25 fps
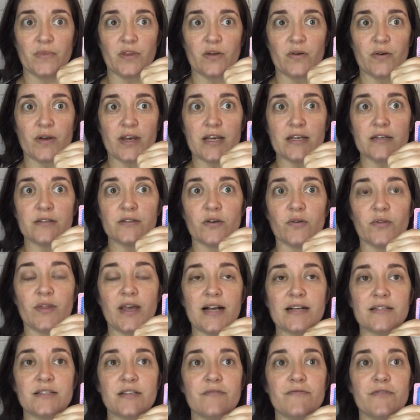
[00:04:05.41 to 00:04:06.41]
Okay, so
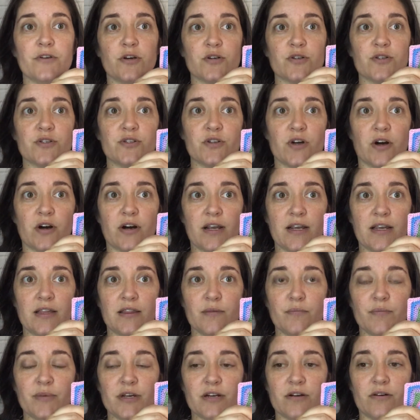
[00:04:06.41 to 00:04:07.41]
that's if you're starting in
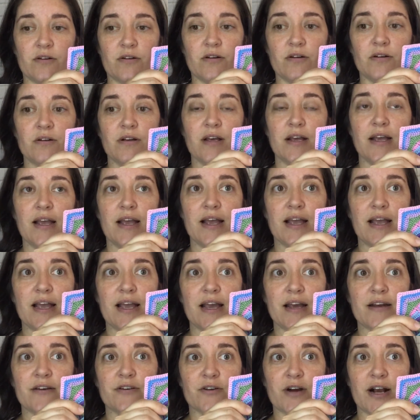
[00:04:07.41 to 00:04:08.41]
the middle
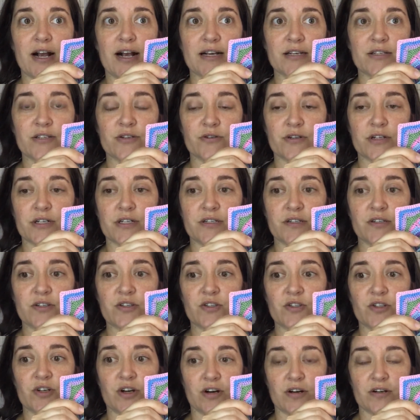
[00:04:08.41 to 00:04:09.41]
and your asterisk
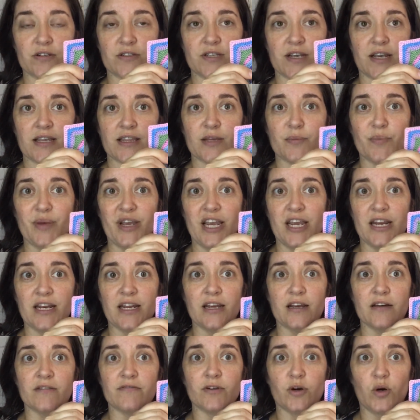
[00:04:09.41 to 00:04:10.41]
starts at the
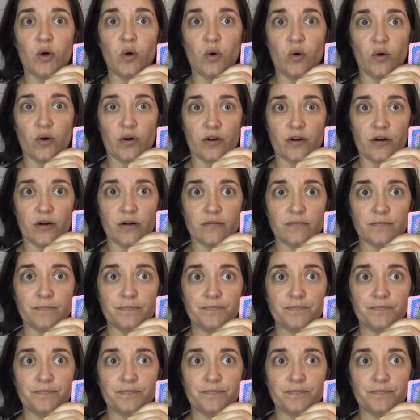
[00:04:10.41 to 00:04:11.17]
beginning of a corner.